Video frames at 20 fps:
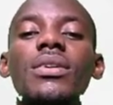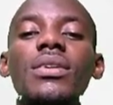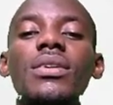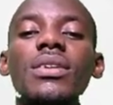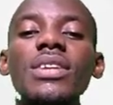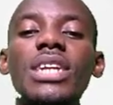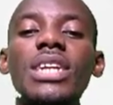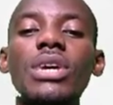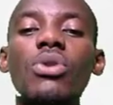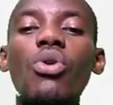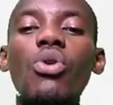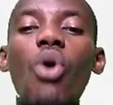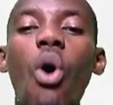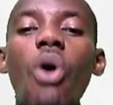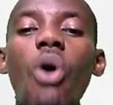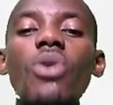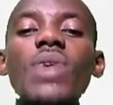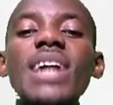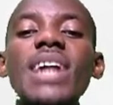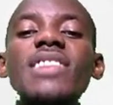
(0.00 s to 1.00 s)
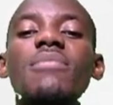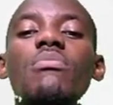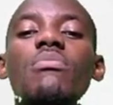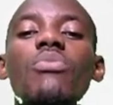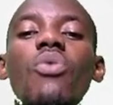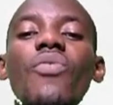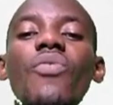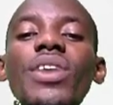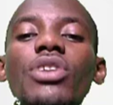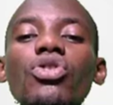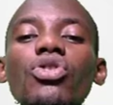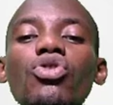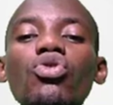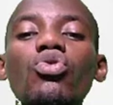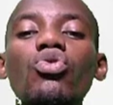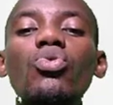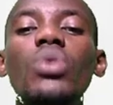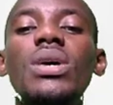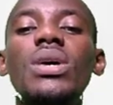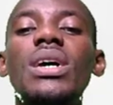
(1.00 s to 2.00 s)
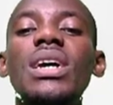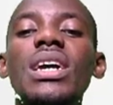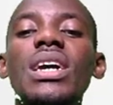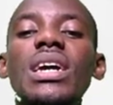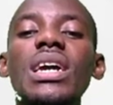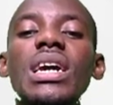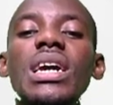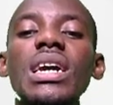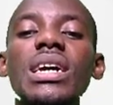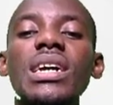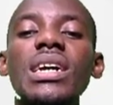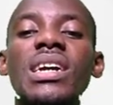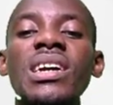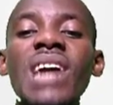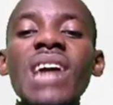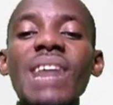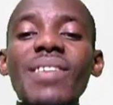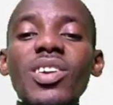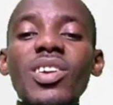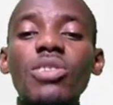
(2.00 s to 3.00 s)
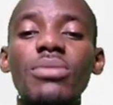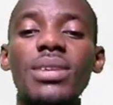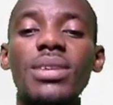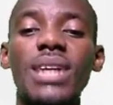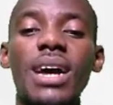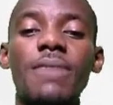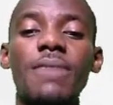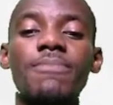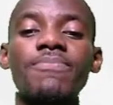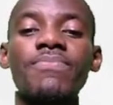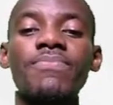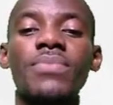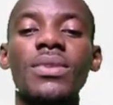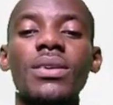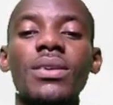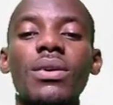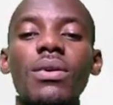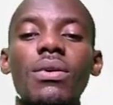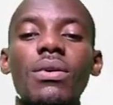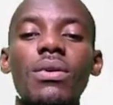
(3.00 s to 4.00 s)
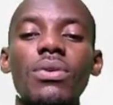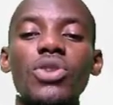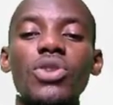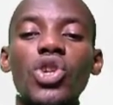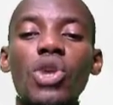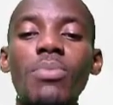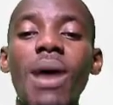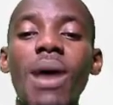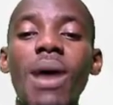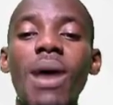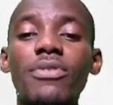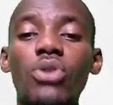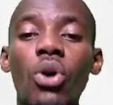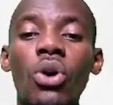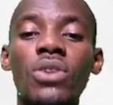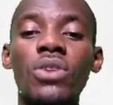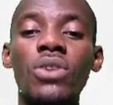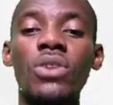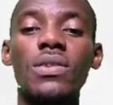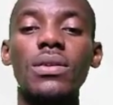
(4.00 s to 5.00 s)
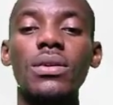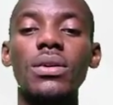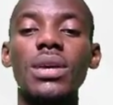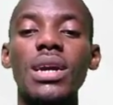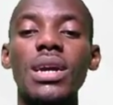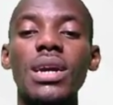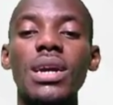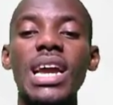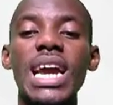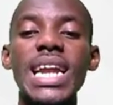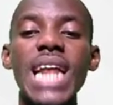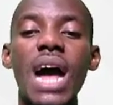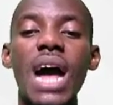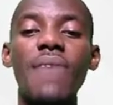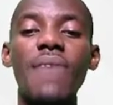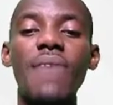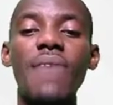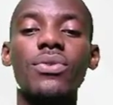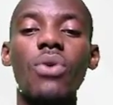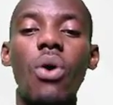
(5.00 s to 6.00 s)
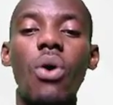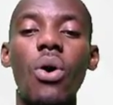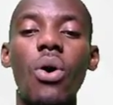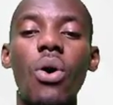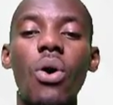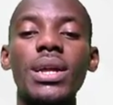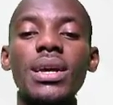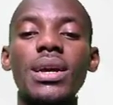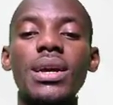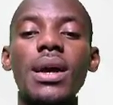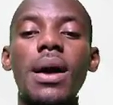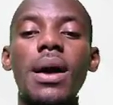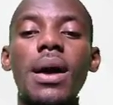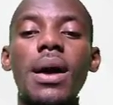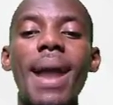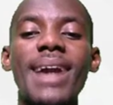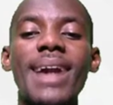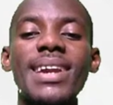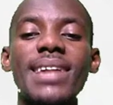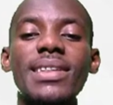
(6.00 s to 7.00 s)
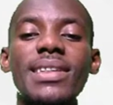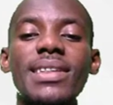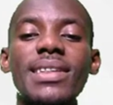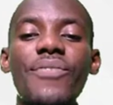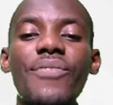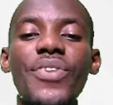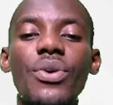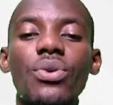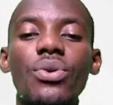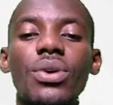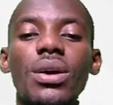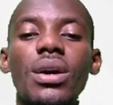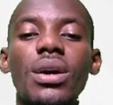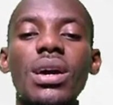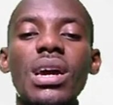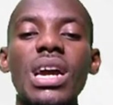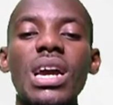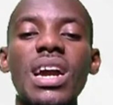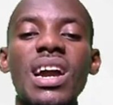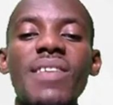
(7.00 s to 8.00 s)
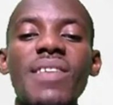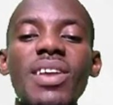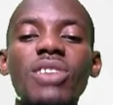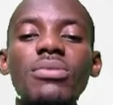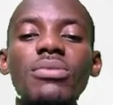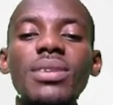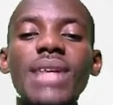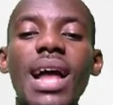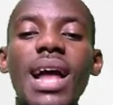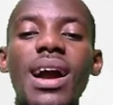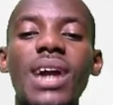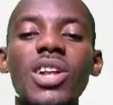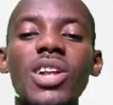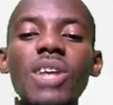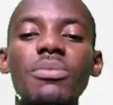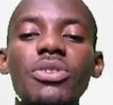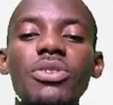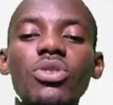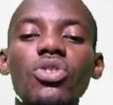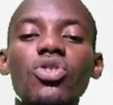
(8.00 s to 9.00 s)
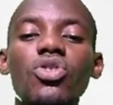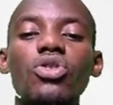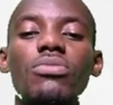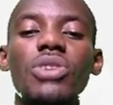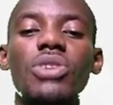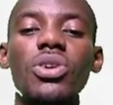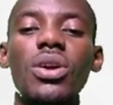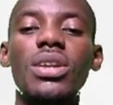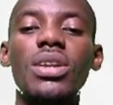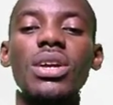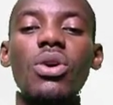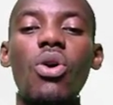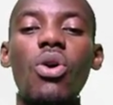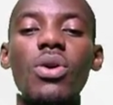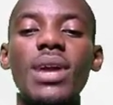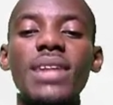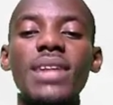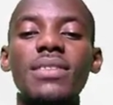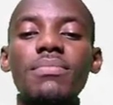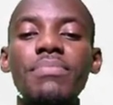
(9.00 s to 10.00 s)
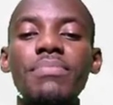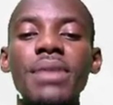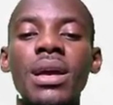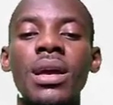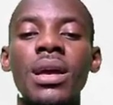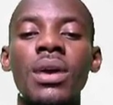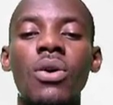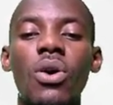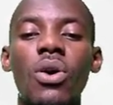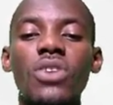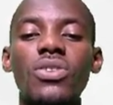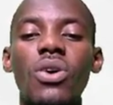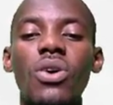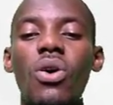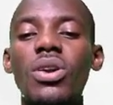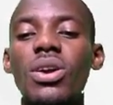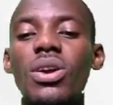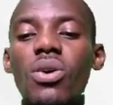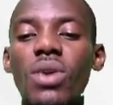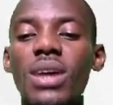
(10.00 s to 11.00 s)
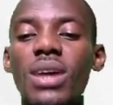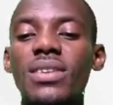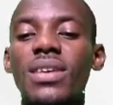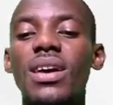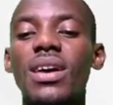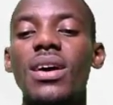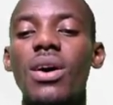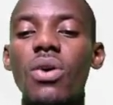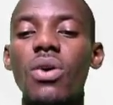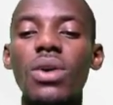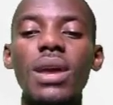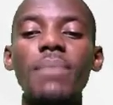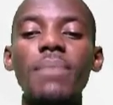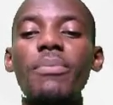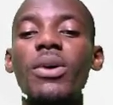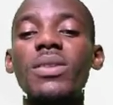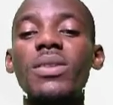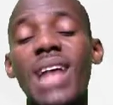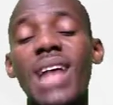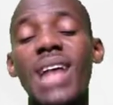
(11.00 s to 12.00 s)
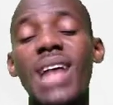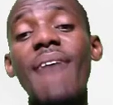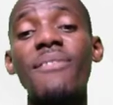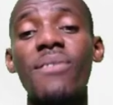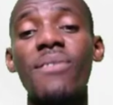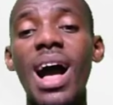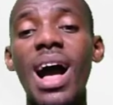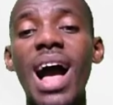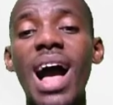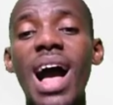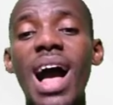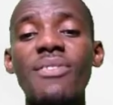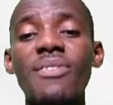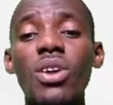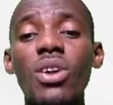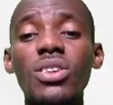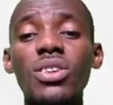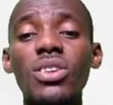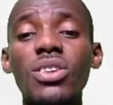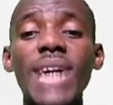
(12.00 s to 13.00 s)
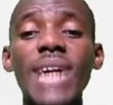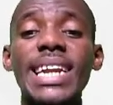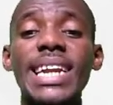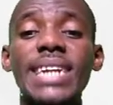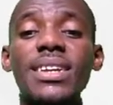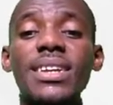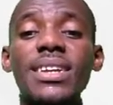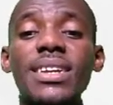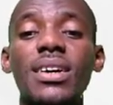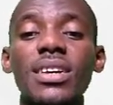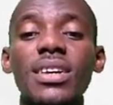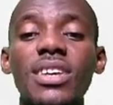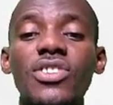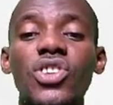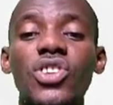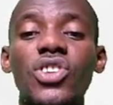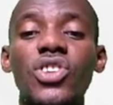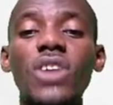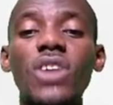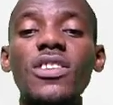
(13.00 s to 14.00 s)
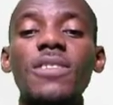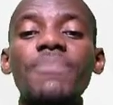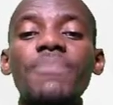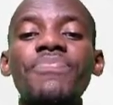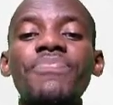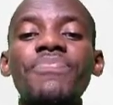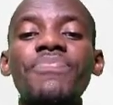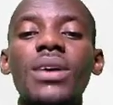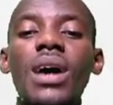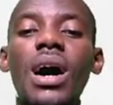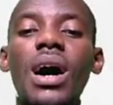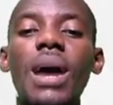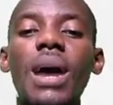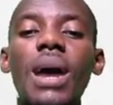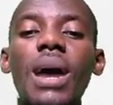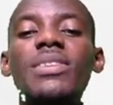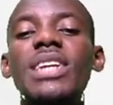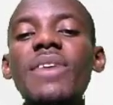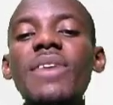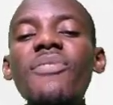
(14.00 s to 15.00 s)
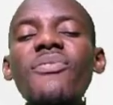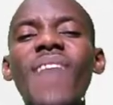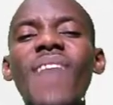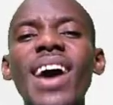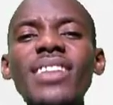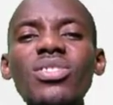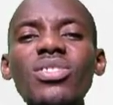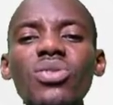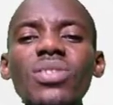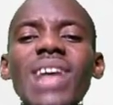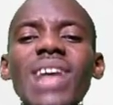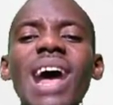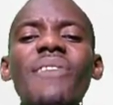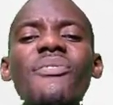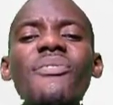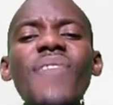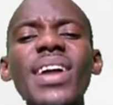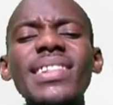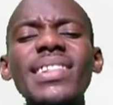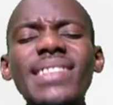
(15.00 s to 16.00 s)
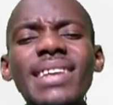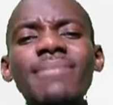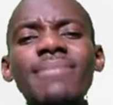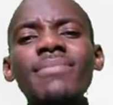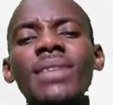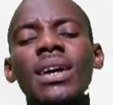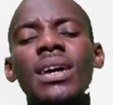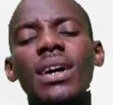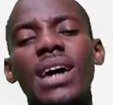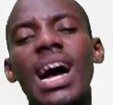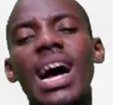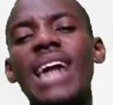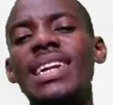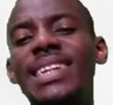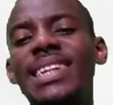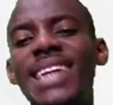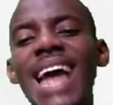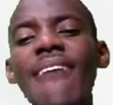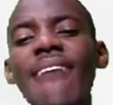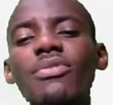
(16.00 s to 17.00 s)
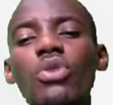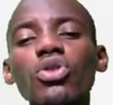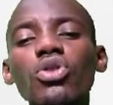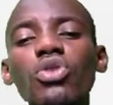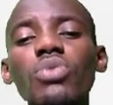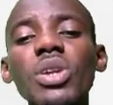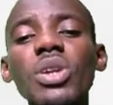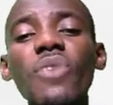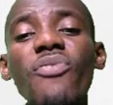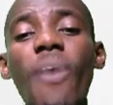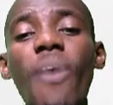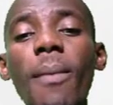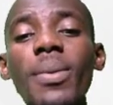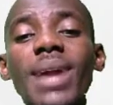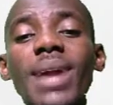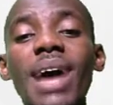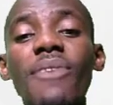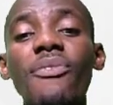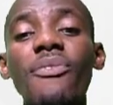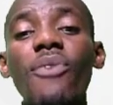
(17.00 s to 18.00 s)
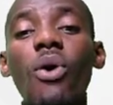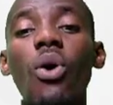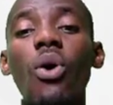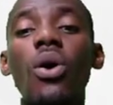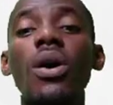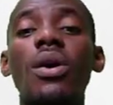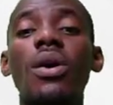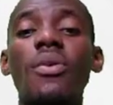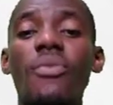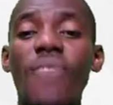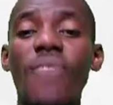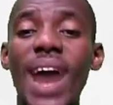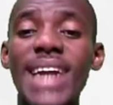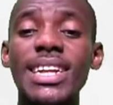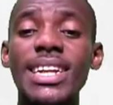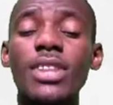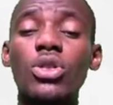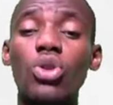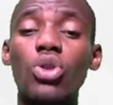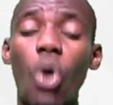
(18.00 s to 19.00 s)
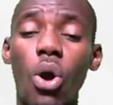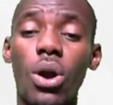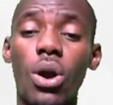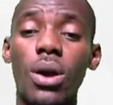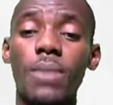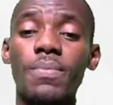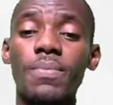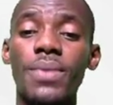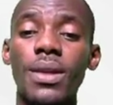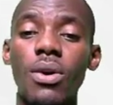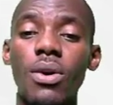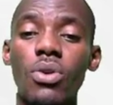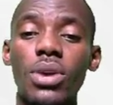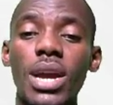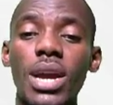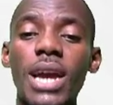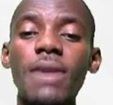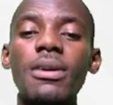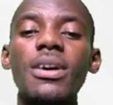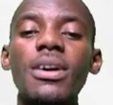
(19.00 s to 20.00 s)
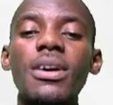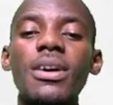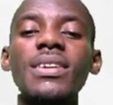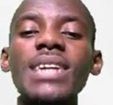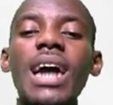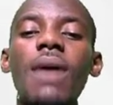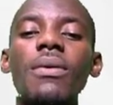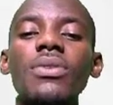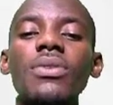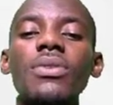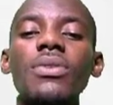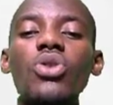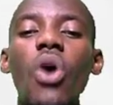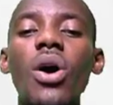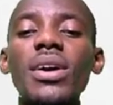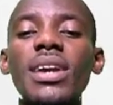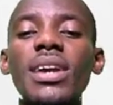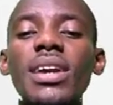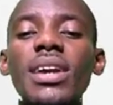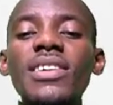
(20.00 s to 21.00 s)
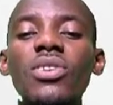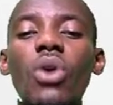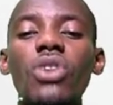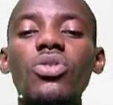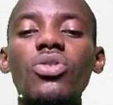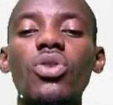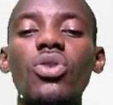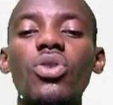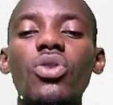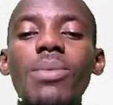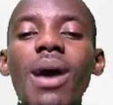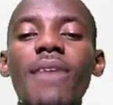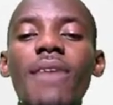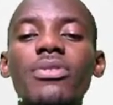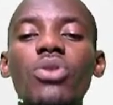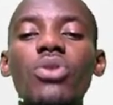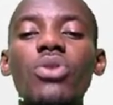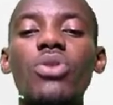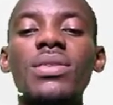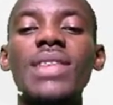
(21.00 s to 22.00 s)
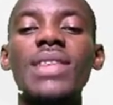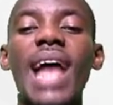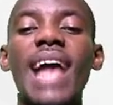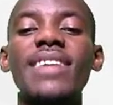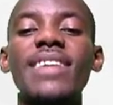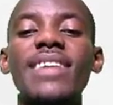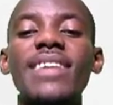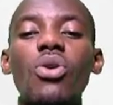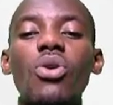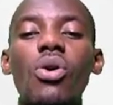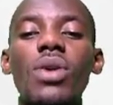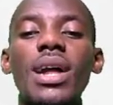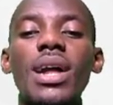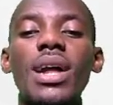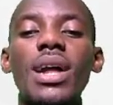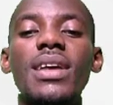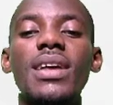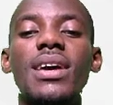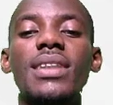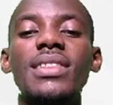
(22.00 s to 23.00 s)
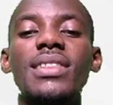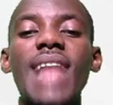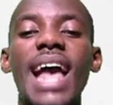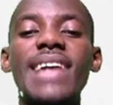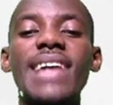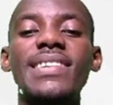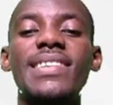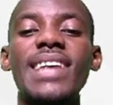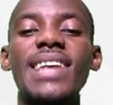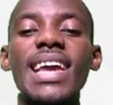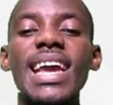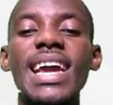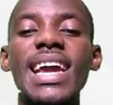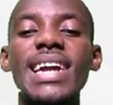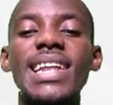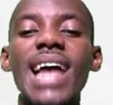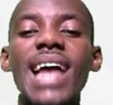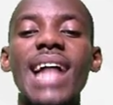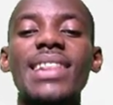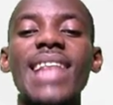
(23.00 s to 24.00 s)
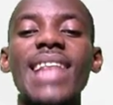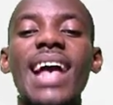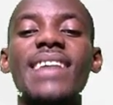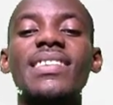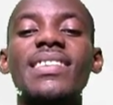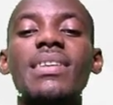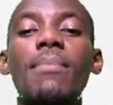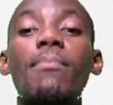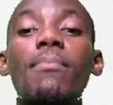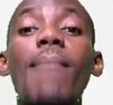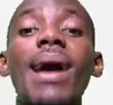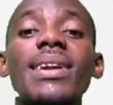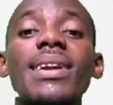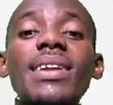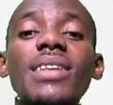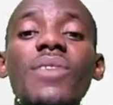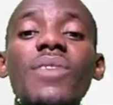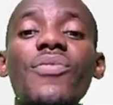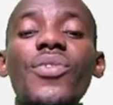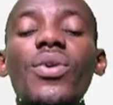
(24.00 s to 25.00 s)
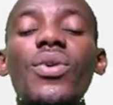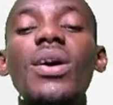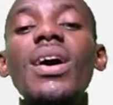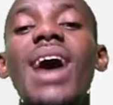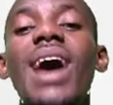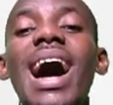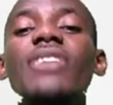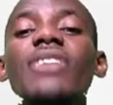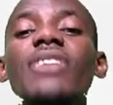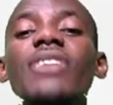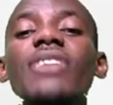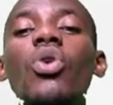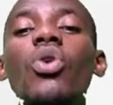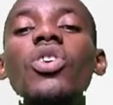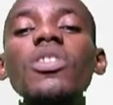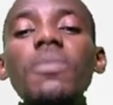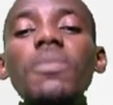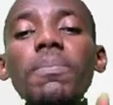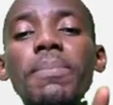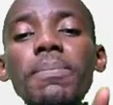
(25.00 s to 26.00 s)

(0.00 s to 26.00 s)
the current moving through a galvanometer: number of turns, area of coil, magnetic field. A galvanometer cannot be used to measure the current because all the currents. Okay, but I have gotten what I need. It's just the factors affecting, and they have to do with the formula for finding torque. Okay, now torque is equal to number of turns times the current times the area times the magnetic field, and those